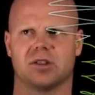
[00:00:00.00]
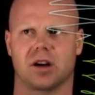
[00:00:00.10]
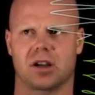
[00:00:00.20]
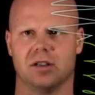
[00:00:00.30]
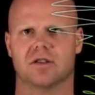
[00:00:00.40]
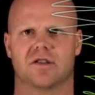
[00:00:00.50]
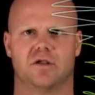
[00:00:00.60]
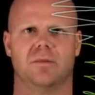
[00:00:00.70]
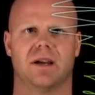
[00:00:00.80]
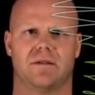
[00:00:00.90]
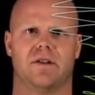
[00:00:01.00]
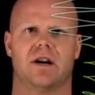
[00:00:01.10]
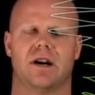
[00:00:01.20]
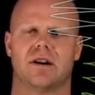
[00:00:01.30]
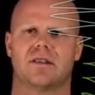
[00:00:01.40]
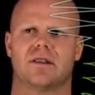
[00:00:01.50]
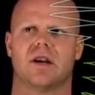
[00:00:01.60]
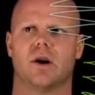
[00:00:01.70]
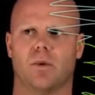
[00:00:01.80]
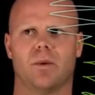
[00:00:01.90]
are consuming VARs,
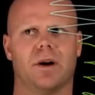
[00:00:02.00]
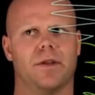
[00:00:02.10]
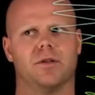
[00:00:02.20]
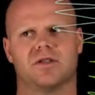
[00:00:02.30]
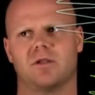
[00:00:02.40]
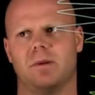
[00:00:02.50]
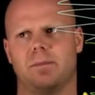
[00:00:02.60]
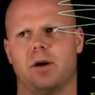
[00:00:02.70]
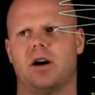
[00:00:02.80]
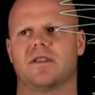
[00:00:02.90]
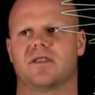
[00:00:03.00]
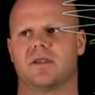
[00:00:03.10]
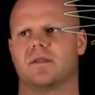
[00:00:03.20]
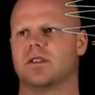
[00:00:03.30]
we want those to be positive.